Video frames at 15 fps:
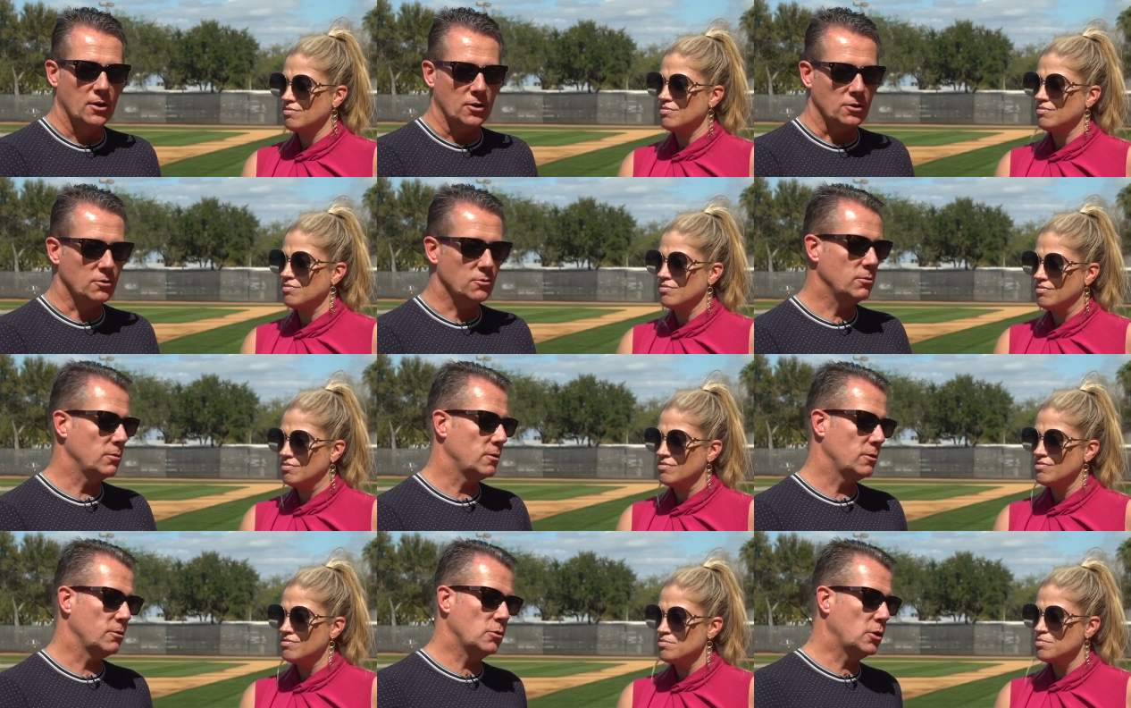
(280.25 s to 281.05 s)
Speaker 1: You
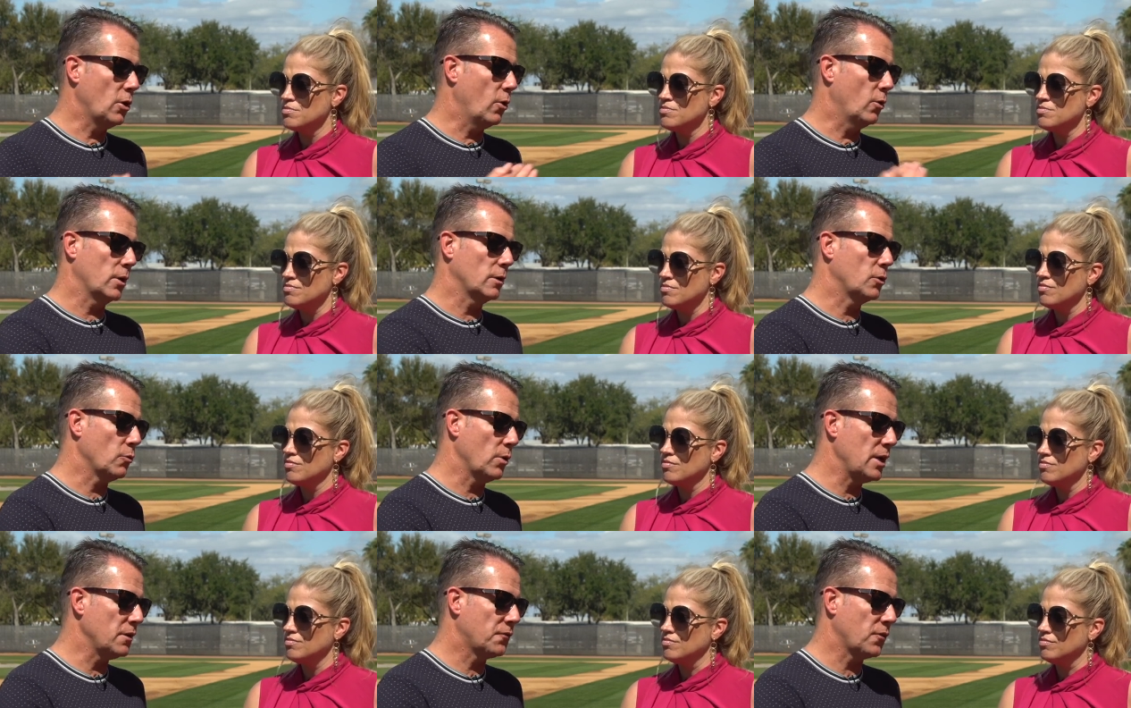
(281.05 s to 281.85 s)
you go to
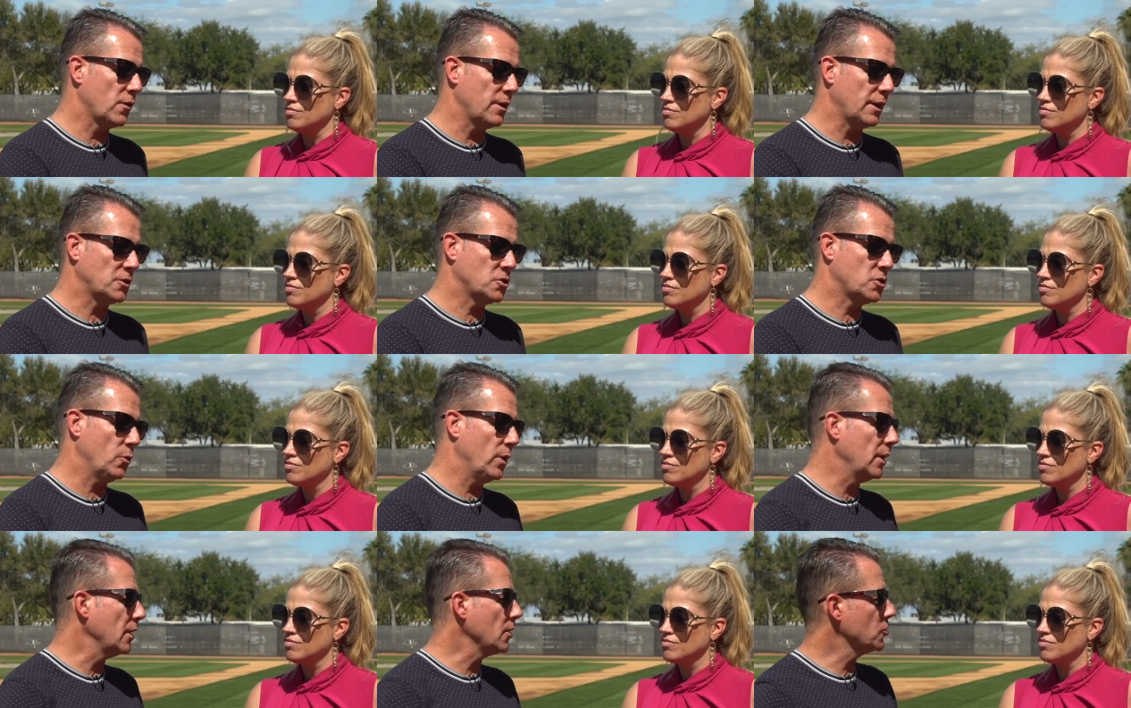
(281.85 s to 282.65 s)
Green for the next two
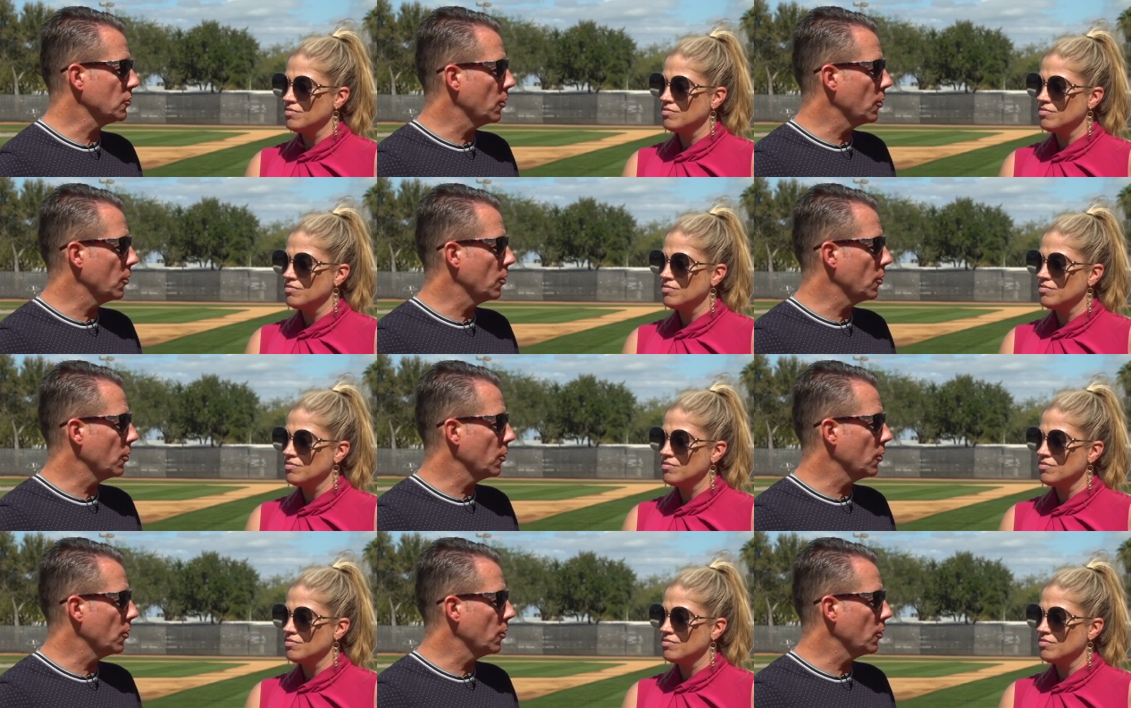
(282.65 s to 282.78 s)
innings.